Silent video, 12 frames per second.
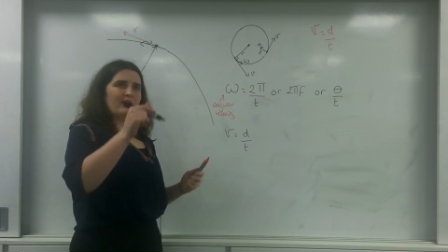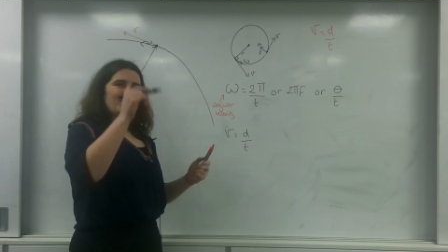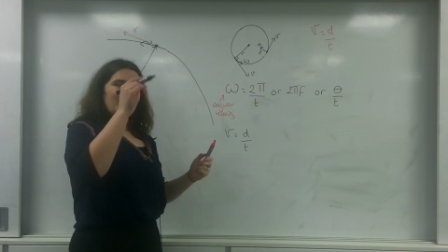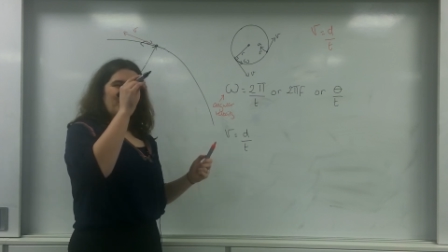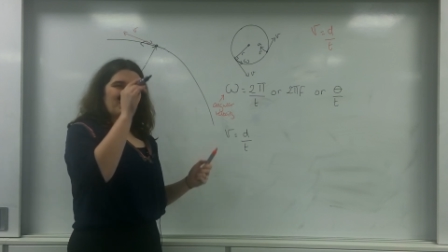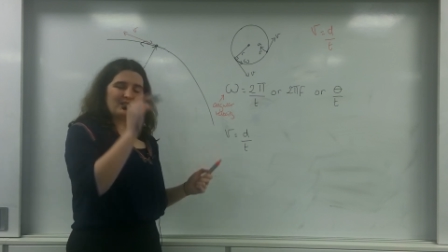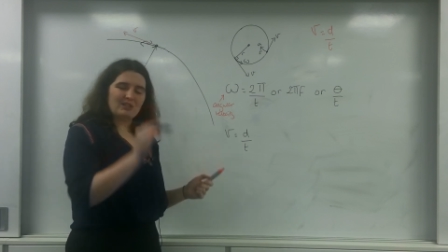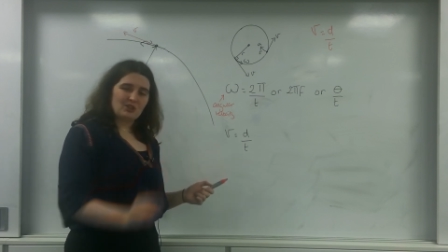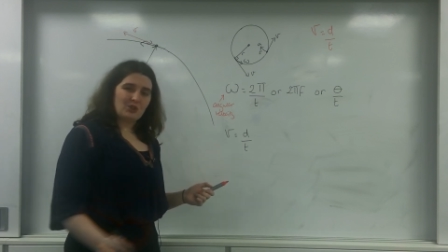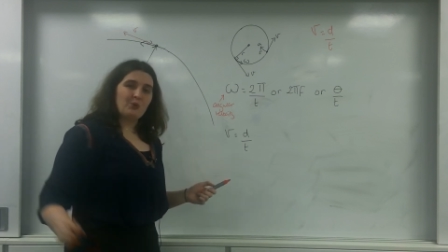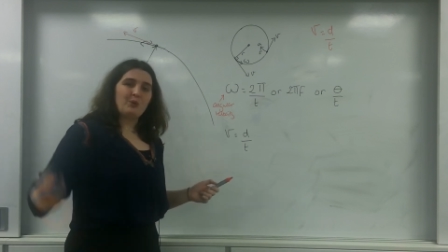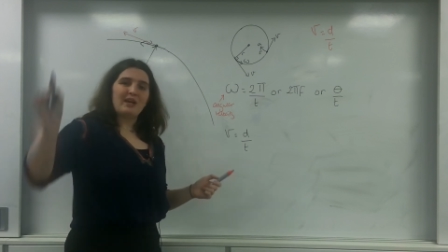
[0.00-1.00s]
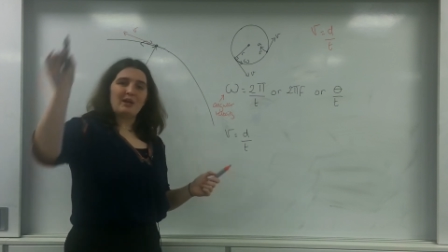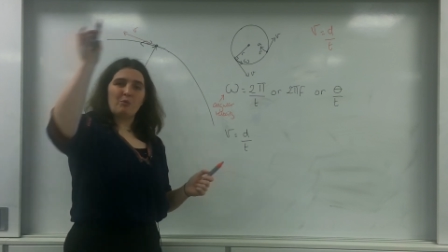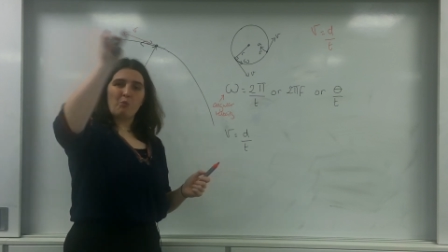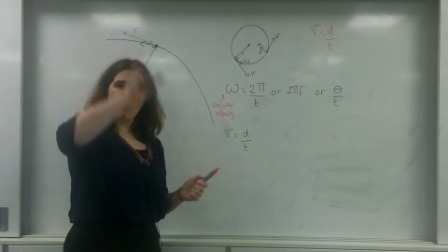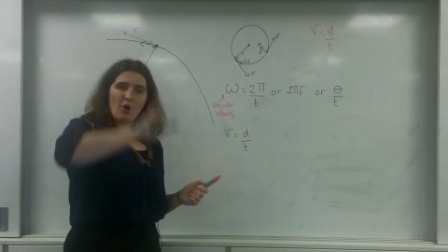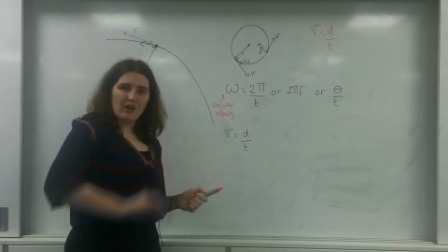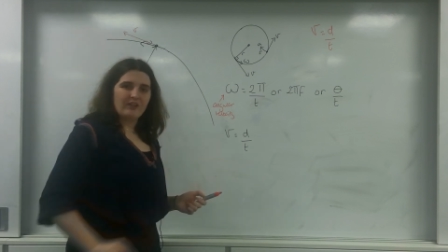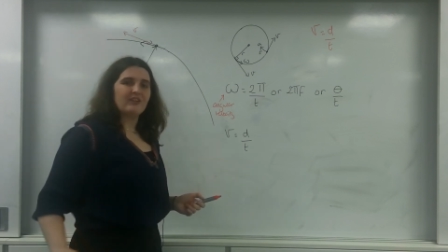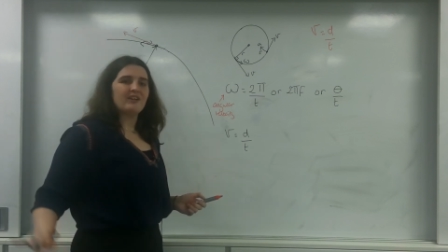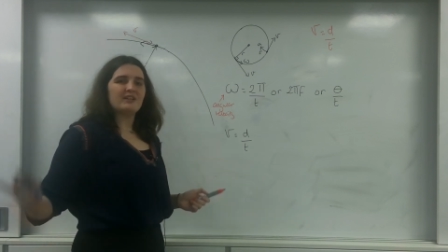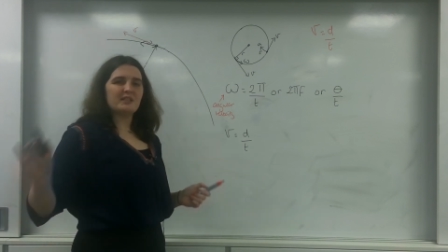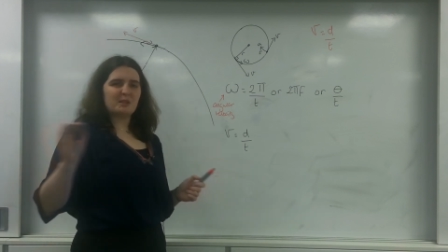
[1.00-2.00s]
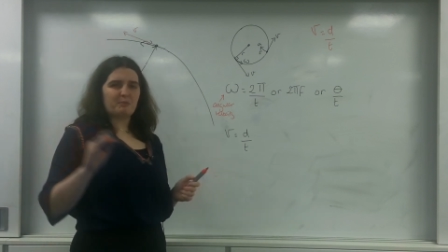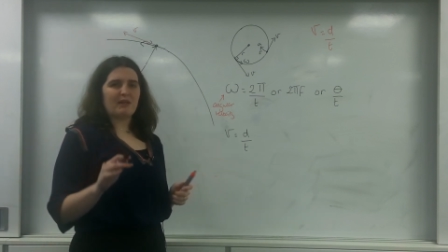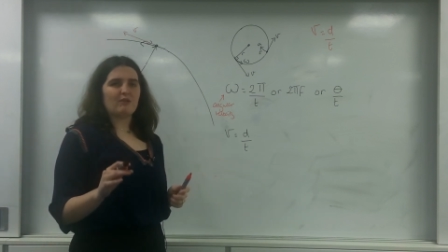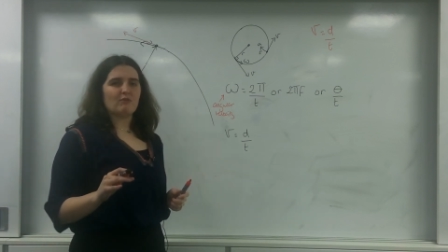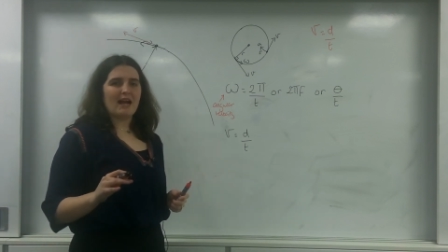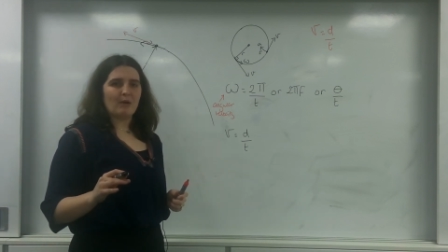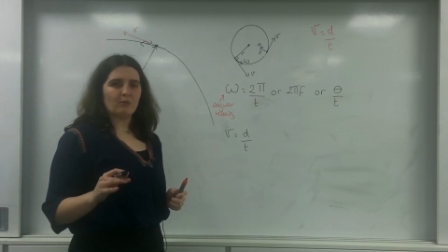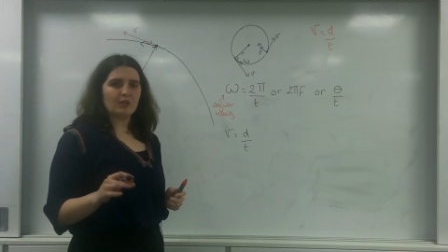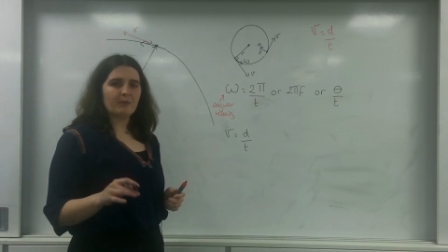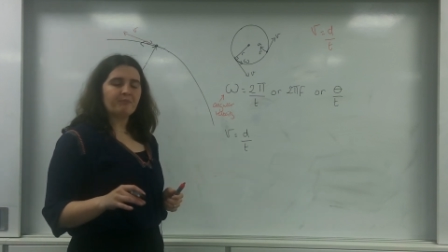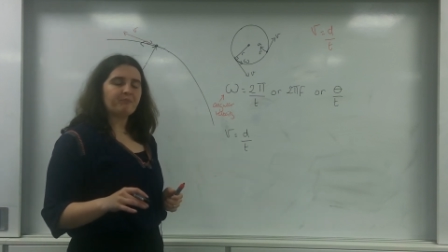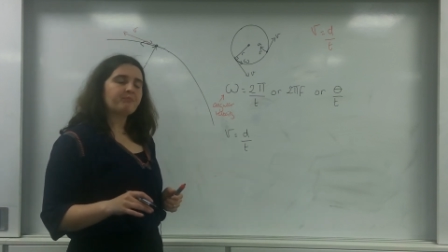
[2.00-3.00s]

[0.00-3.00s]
much it would do in one spin round.